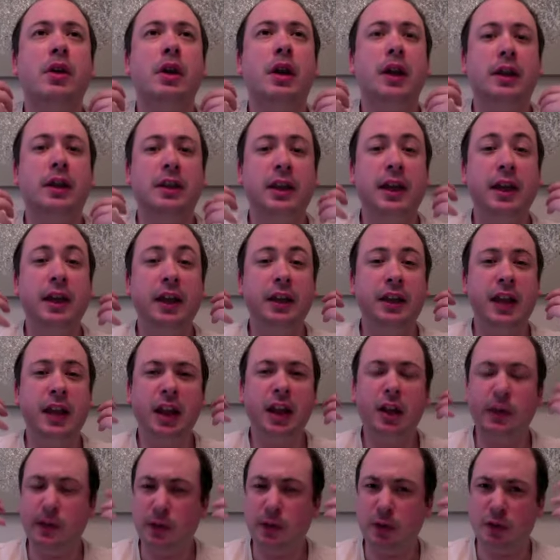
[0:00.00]
the King and
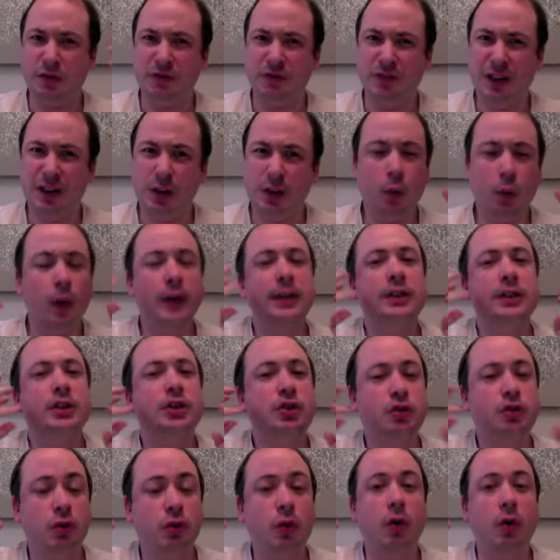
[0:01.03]
Yellow it was really quite
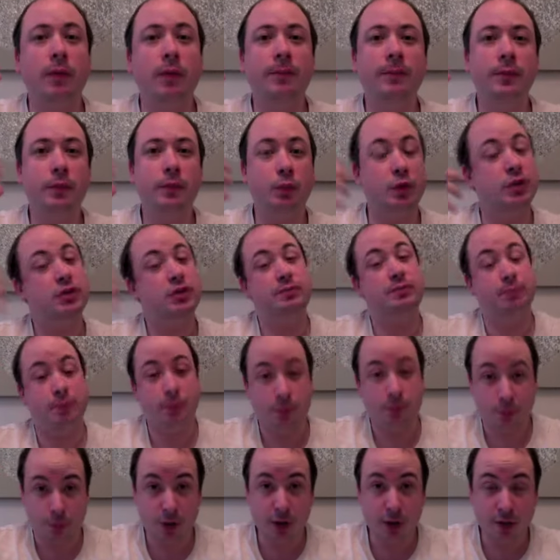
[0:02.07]
strong, which
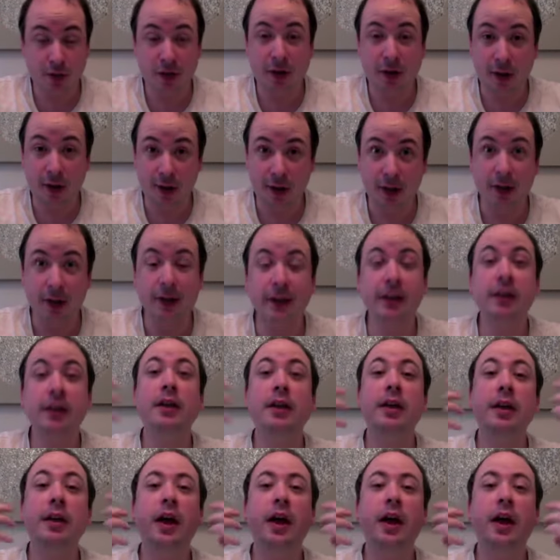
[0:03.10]
personally I like,